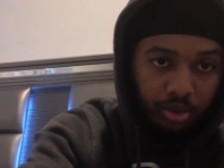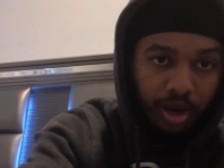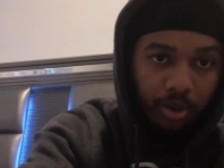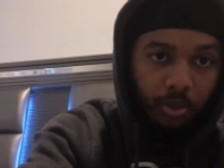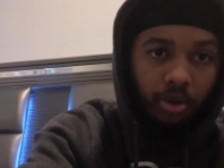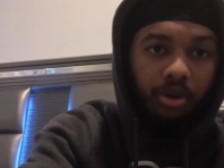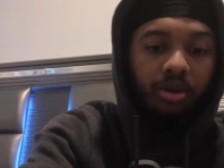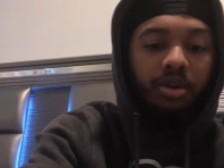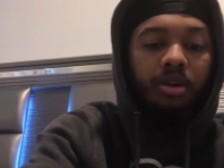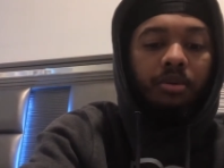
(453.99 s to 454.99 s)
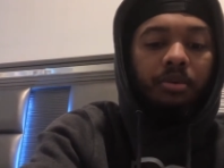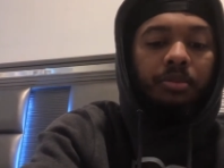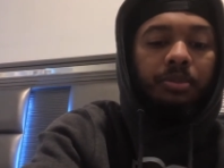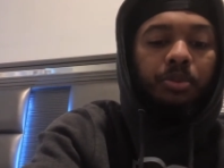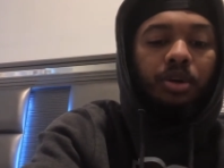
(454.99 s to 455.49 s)
I work.
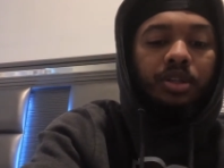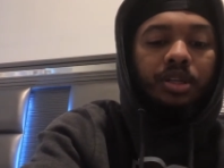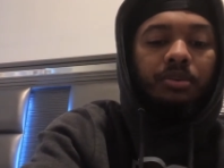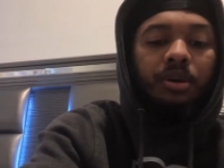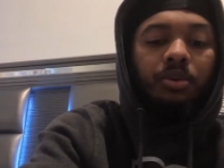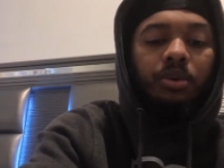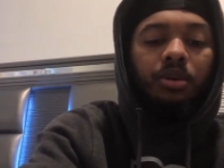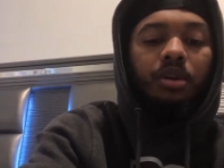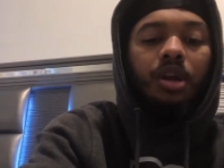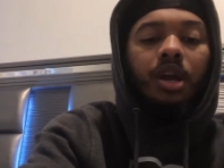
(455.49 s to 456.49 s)
part time I work.